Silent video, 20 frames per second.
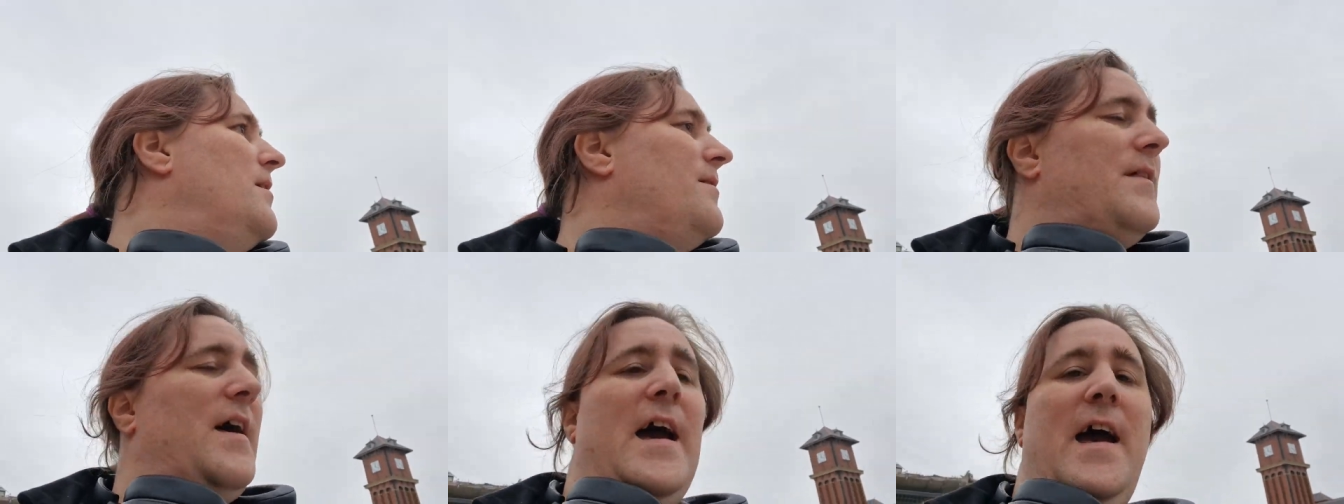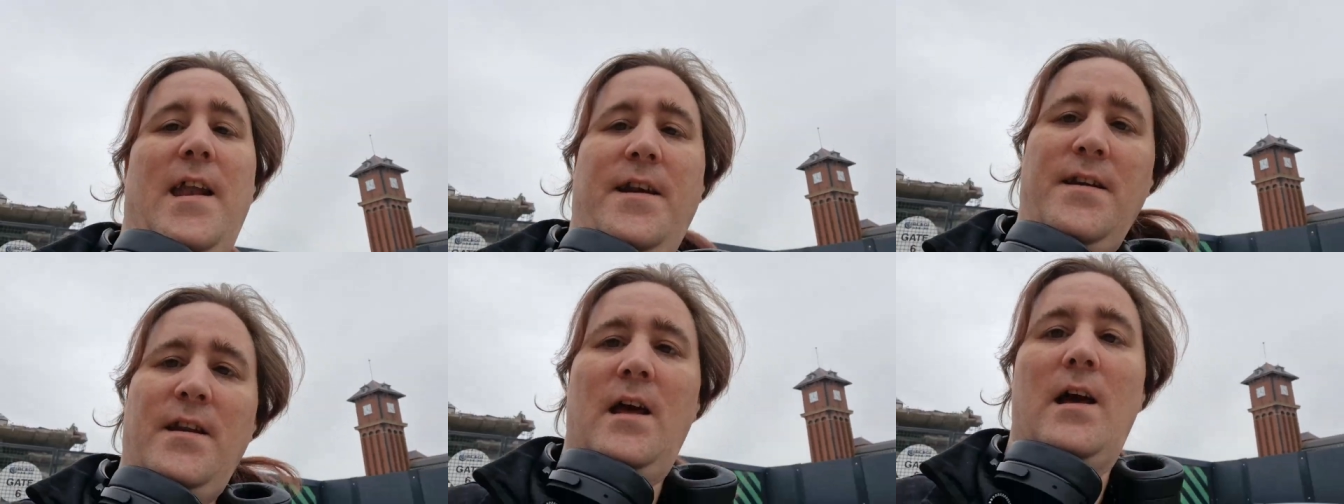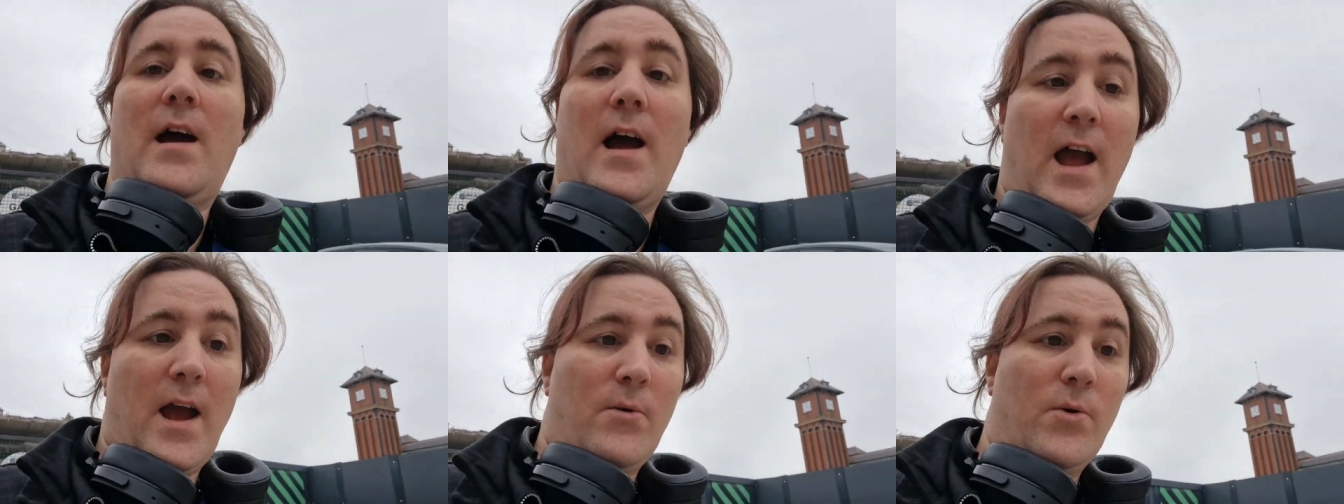then
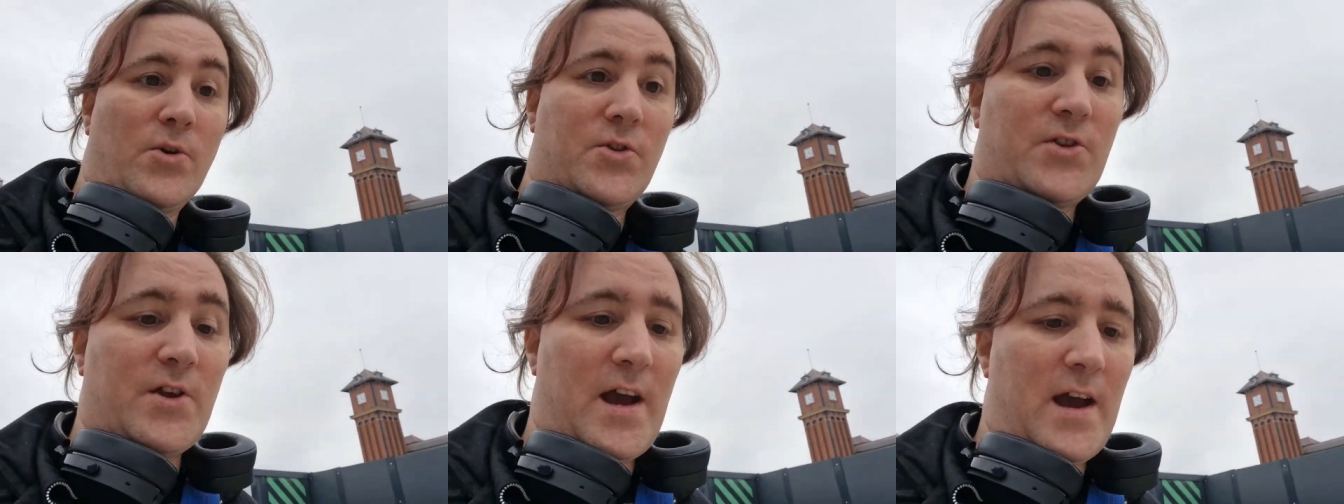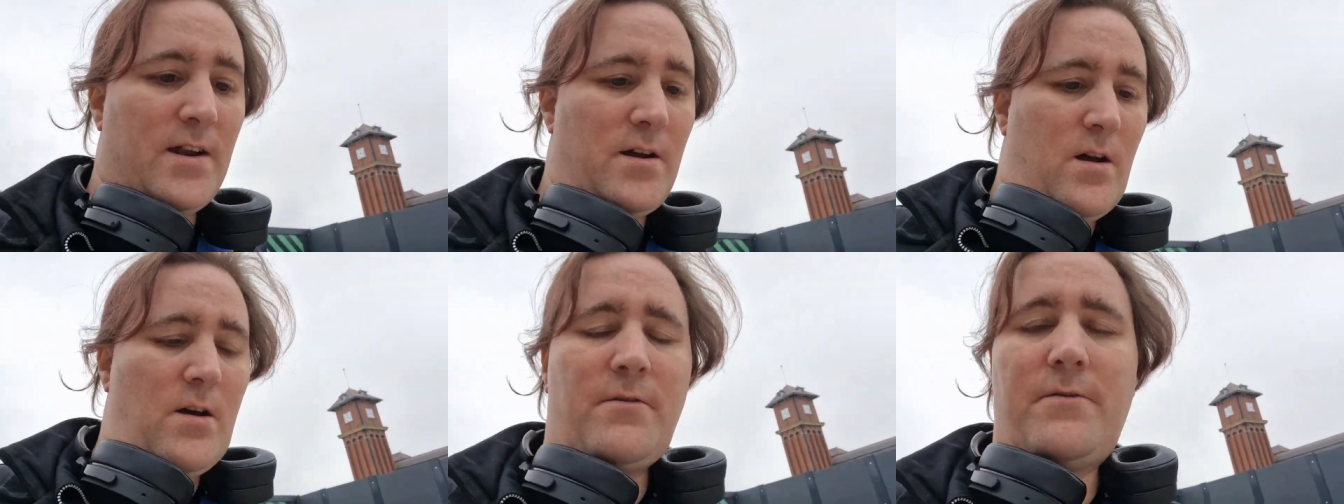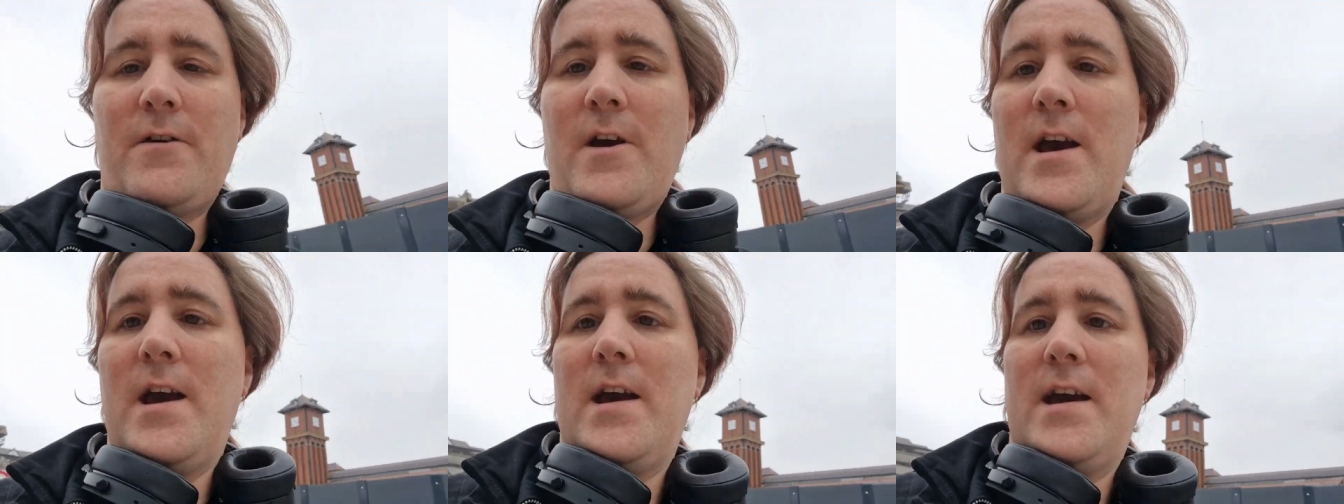I will sign off
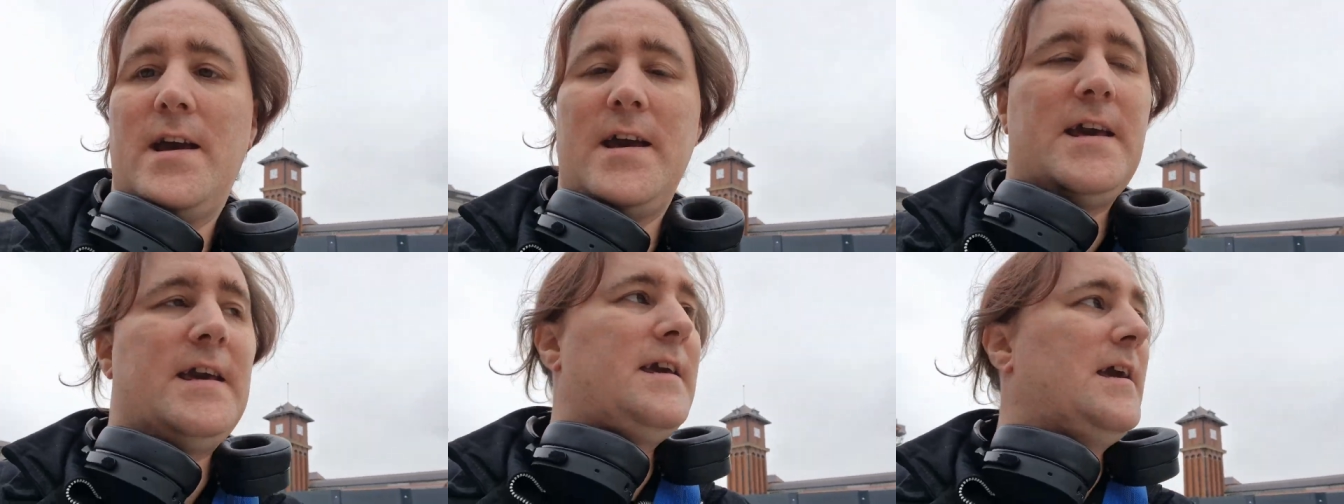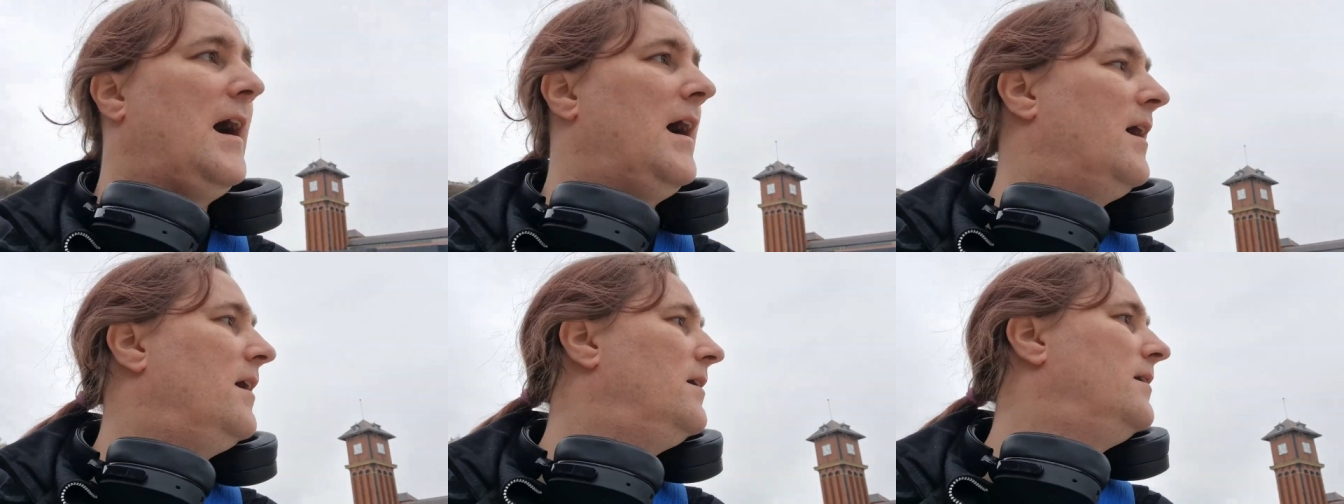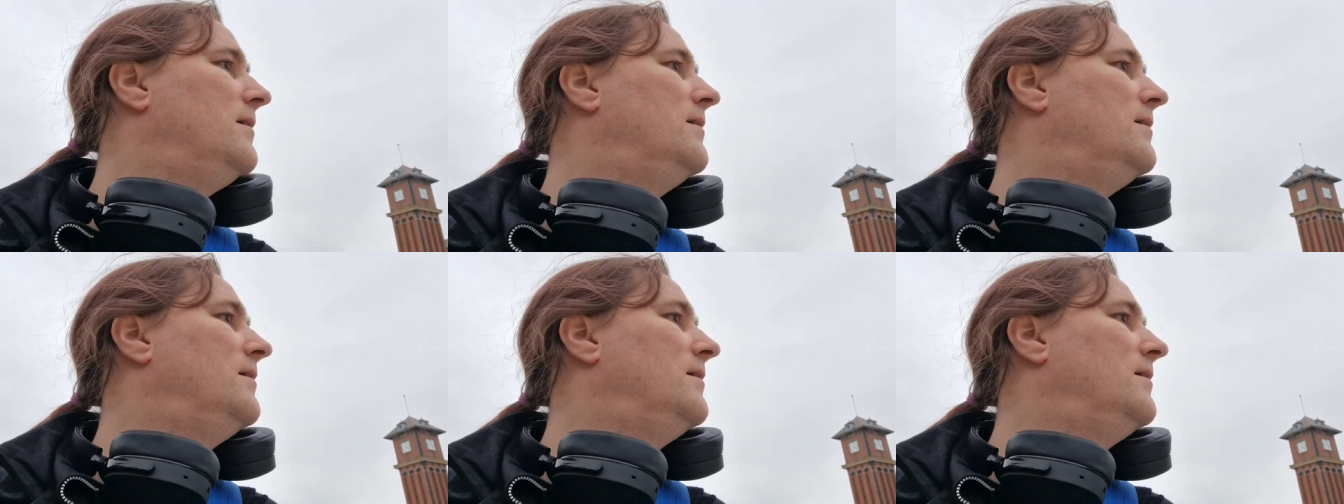here.